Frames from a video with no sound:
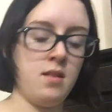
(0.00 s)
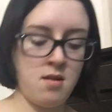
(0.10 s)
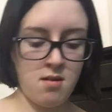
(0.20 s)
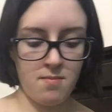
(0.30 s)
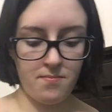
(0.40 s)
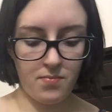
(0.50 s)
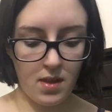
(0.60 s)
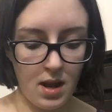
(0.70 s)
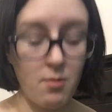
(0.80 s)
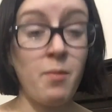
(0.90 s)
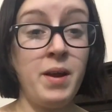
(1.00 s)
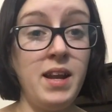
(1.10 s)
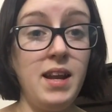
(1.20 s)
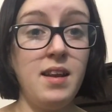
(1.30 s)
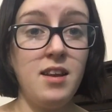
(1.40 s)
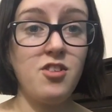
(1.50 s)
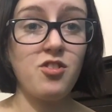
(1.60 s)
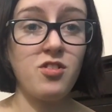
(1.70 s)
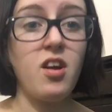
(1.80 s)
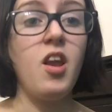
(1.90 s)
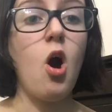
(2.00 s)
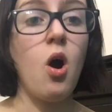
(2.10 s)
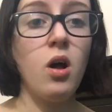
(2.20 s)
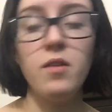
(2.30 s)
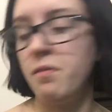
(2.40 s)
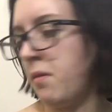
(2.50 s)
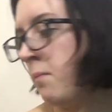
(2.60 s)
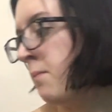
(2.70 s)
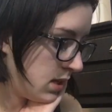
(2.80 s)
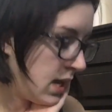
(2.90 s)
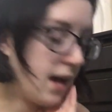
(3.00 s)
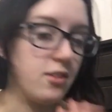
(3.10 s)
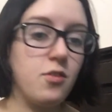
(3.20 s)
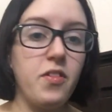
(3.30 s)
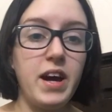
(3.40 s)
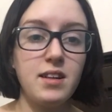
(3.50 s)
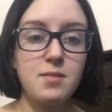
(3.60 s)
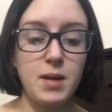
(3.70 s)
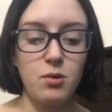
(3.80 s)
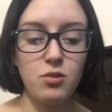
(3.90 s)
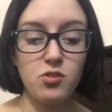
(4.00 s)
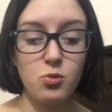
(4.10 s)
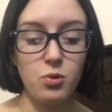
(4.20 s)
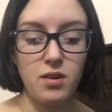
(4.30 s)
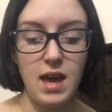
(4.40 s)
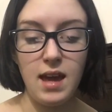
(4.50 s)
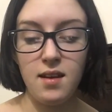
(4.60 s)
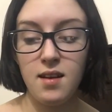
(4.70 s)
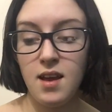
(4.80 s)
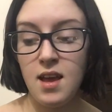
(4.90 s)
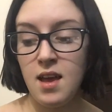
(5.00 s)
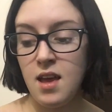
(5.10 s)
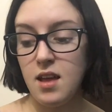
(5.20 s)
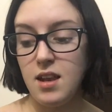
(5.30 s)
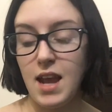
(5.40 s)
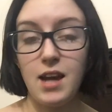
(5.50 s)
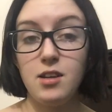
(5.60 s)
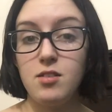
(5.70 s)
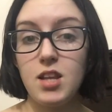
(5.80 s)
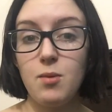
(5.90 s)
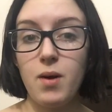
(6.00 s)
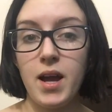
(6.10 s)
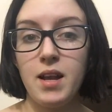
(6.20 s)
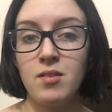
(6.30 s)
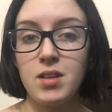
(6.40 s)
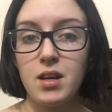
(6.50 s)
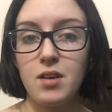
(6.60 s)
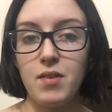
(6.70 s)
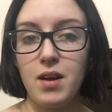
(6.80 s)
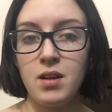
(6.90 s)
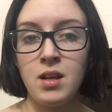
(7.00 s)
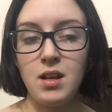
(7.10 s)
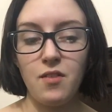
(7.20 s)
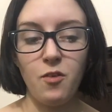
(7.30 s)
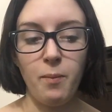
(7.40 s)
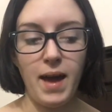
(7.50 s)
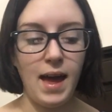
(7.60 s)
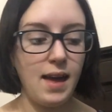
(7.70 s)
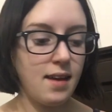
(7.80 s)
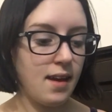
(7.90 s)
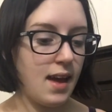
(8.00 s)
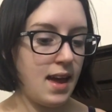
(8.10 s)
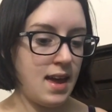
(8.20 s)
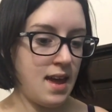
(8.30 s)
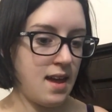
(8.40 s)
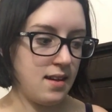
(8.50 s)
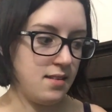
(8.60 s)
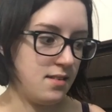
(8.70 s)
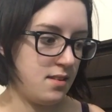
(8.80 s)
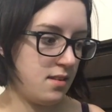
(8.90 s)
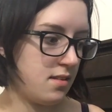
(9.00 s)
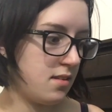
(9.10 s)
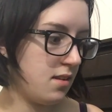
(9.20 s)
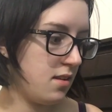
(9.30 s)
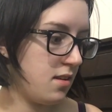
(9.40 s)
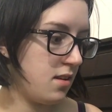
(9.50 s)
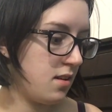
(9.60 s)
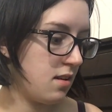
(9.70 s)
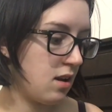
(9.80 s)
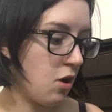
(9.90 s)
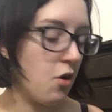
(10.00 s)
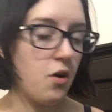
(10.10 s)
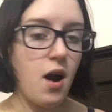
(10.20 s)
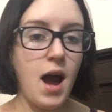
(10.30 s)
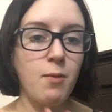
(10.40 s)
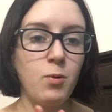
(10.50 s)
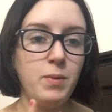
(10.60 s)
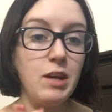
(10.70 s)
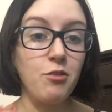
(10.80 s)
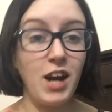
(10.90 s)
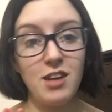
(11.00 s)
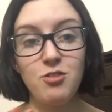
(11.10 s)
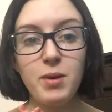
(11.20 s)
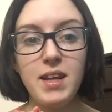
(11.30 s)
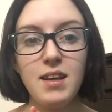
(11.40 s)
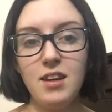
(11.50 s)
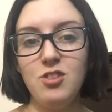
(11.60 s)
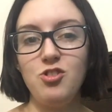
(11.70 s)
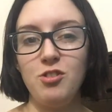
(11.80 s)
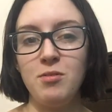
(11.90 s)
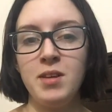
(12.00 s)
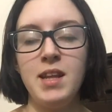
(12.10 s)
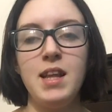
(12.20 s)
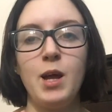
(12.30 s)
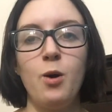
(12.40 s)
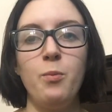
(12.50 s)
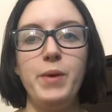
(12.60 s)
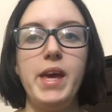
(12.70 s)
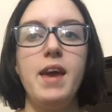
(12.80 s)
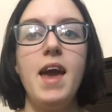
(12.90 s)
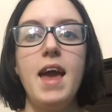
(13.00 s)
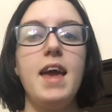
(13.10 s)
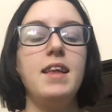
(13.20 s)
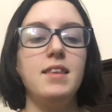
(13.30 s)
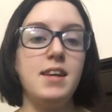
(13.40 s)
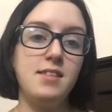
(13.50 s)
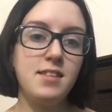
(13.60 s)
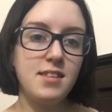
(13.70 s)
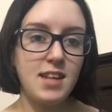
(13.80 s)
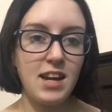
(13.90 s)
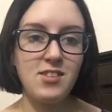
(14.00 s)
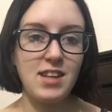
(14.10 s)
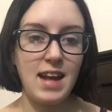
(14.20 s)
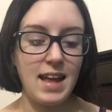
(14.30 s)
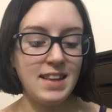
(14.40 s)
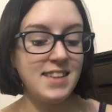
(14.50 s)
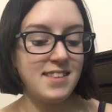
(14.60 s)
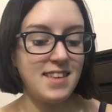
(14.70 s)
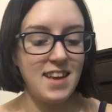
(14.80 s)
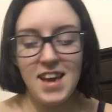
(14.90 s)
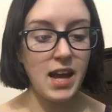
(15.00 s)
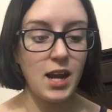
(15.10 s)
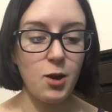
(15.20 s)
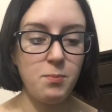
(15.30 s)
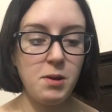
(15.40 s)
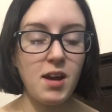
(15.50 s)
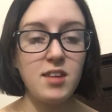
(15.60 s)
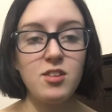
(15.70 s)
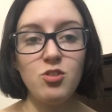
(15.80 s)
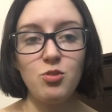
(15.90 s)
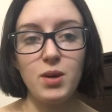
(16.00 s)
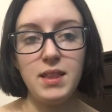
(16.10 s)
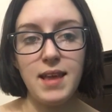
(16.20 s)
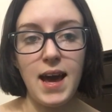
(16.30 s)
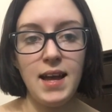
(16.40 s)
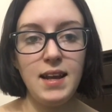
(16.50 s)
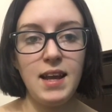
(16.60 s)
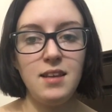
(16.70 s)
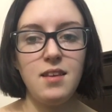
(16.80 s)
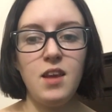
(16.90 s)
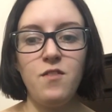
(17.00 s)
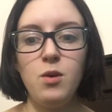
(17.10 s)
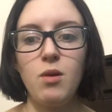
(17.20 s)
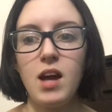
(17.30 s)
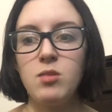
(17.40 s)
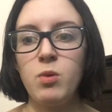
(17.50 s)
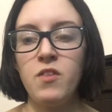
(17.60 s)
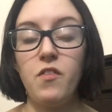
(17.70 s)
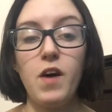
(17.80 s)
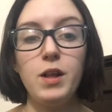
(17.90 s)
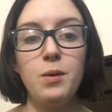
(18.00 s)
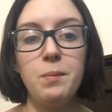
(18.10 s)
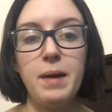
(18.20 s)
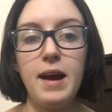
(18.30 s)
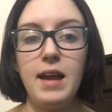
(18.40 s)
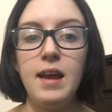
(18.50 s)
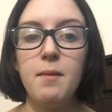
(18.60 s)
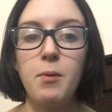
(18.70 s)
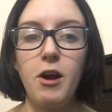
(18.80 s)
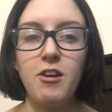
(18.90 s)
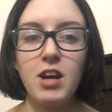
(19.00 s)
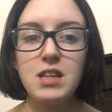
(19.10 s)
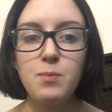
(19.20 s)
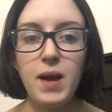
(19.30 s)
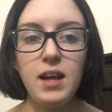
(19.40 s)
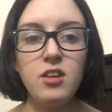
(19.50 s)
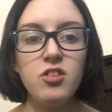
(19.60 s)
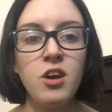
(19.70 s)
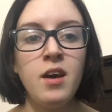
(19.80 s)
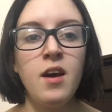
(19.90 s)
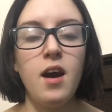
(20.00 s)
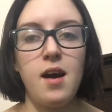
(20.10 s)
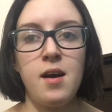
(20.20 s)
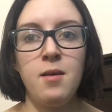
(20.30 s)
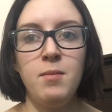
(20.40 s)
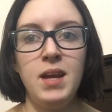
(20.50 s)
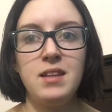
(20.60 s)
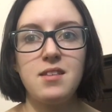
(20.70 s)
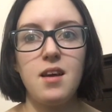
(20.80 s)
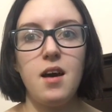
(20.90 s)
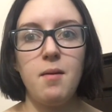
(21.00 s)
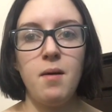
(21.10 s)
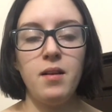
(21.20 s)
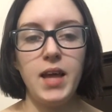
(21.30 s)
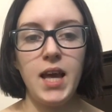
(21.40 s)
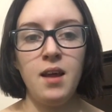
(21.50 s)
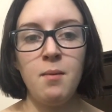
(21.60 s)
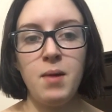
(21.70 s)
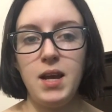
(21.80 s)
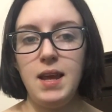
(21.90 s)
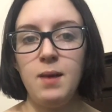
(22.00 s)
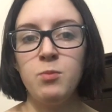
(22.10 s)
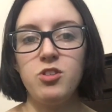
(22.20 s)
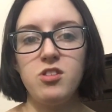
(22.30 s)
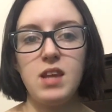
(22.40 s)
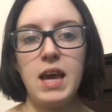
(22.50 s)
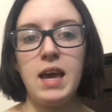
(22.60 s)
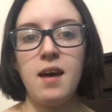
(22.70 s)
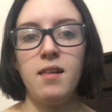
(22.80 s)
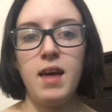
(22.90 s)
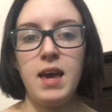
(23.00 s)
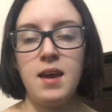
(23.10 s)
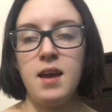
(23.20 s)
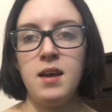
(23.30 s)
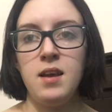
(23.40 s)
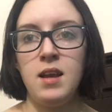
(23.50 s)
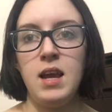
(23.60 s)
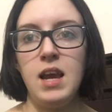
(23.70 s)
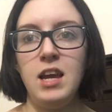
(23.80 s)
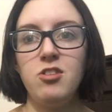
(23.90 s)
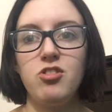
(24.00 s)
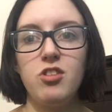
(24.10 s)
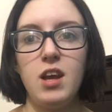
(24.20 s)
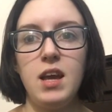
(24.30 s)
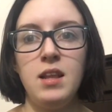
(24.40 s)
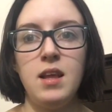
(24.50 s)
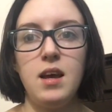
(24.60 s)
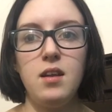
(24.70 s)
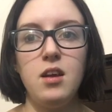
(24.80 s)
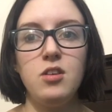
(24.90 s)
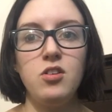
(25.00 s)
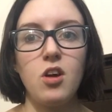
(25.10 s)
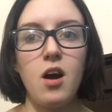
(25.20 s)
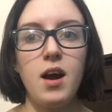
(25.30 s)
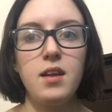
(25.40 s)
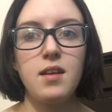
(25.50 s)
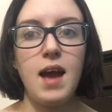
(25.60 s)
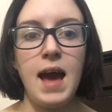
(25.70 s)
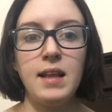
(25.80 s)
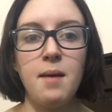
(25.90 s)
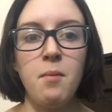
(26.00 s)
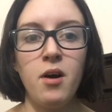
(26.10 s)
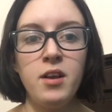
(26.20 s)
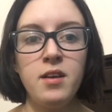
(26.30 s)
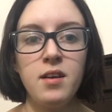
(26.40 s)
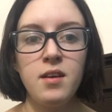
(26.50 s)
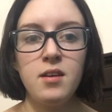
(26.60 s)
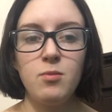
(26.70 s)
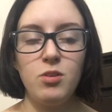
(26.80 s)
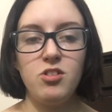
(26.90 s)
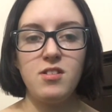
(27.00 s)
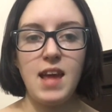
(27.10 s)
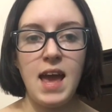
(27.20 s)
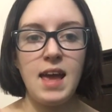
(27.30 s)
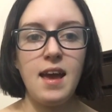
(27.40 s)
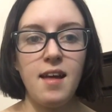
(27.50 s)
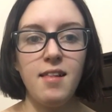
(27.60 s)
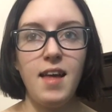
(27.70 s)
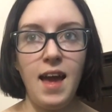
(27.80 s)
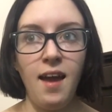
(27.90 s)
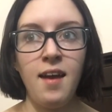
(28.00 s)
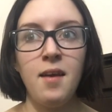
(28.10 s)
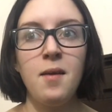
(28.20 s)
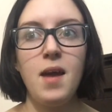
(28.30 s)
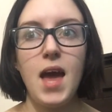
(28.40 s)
in there. I wrote my initials on all of them. Yeah, so that's my whole school kit. Now you see why I don't lug it around in a duffel bag. And I will be graduating in June, and then I'll be a licensed hairstylist. And I hope you guys enjoyed that. And if you guys want to follow my progress page, it's Alana, my name, which is ALANNAH, and then .alamode, which is ALAMODE